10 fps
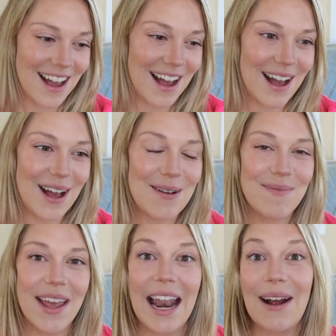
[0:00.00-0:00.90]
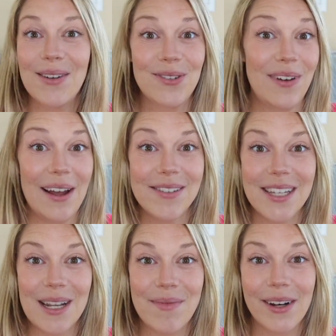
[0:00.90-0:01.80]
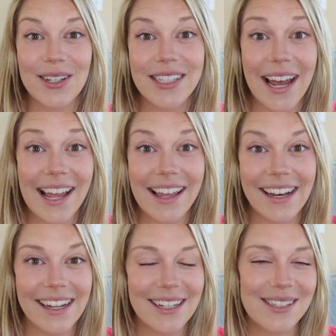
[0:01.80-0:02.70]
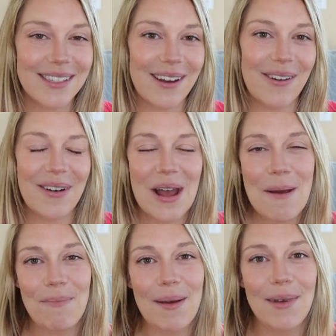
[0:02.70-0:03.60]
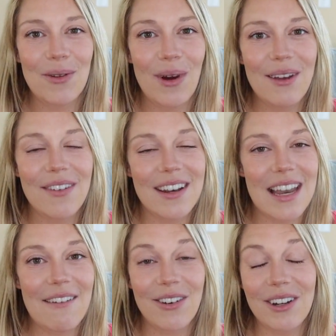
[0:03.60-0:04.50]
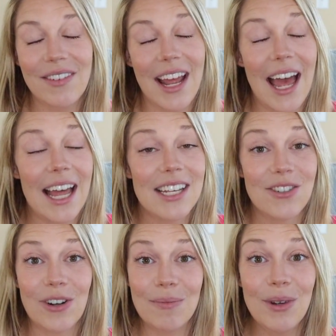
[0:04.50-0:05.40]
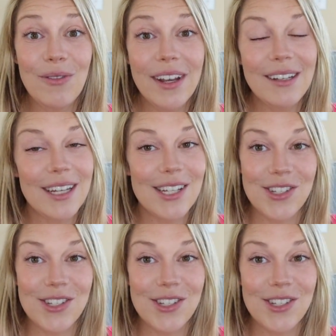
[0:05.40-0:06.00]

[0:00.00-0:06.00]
And I was 5 centimeters dilated. So my midwife never even had to remove it. It